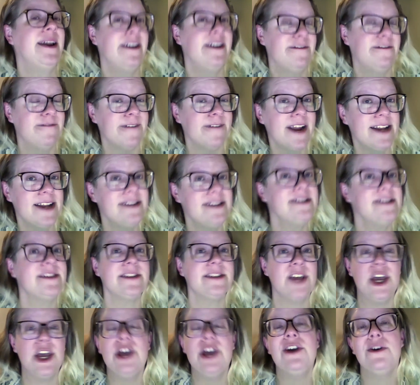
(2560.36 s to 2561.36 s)
to friends
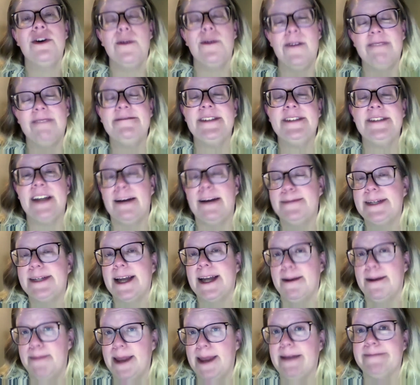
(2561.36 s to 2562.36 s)
who have stopped
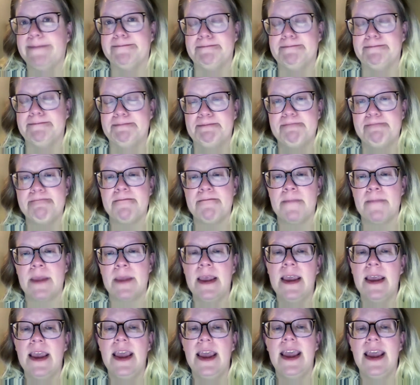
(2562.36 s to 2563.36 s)
coming.
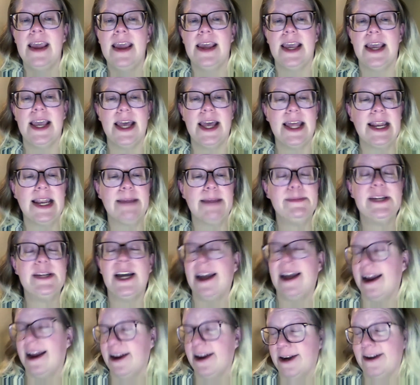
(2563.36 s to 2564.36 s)
And I'm
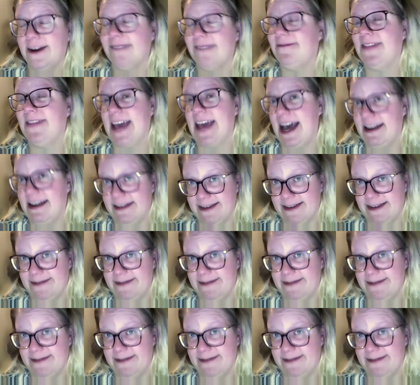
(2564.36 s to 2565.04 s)
tired of that.